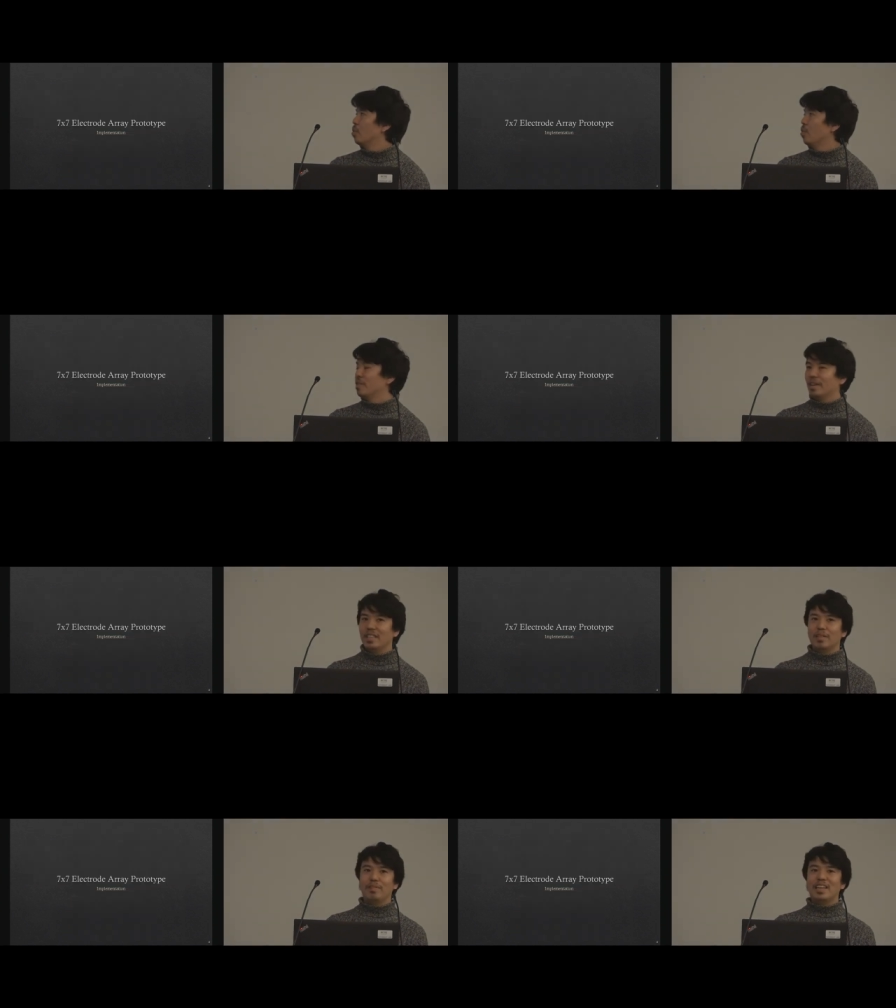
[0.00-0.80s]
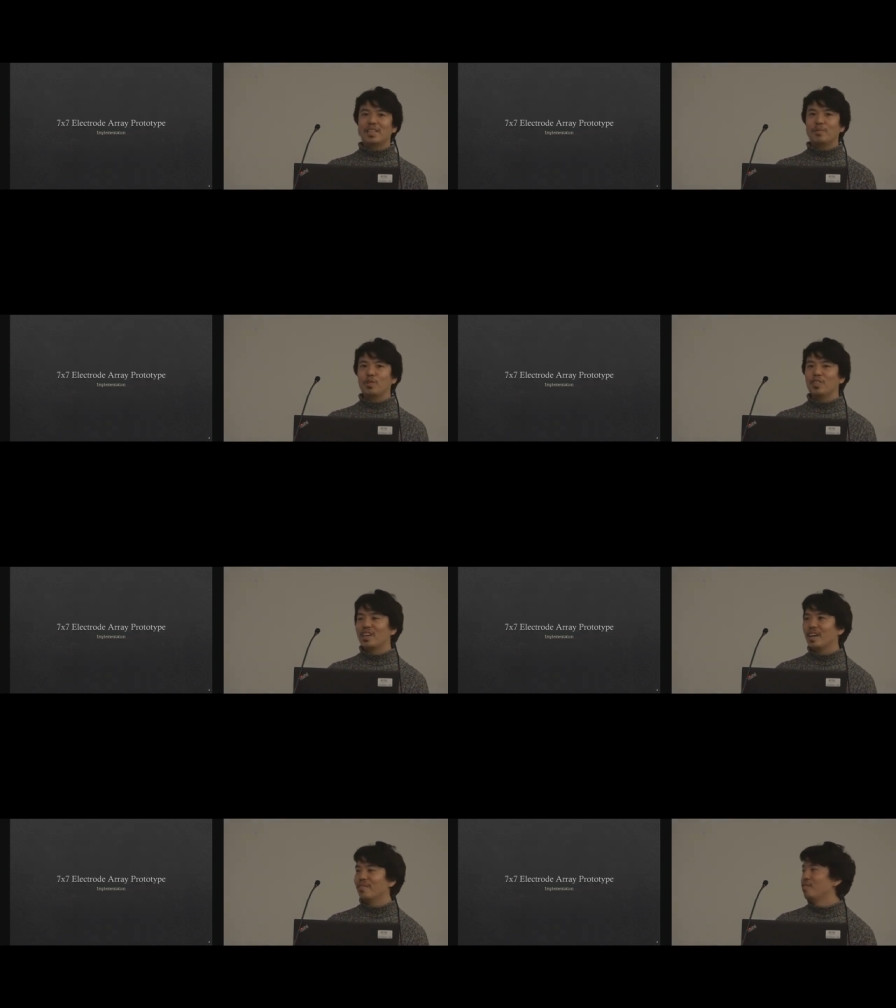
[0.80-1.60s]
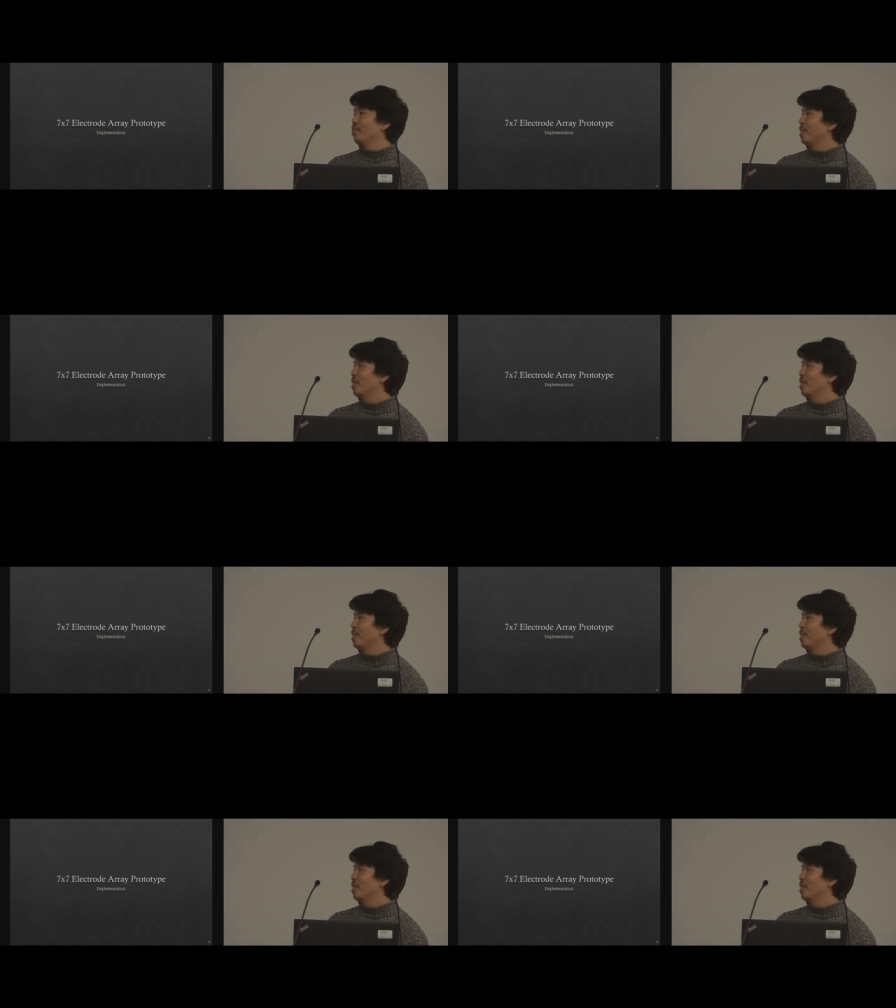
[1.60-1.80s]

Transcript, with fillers: So in the first prototype,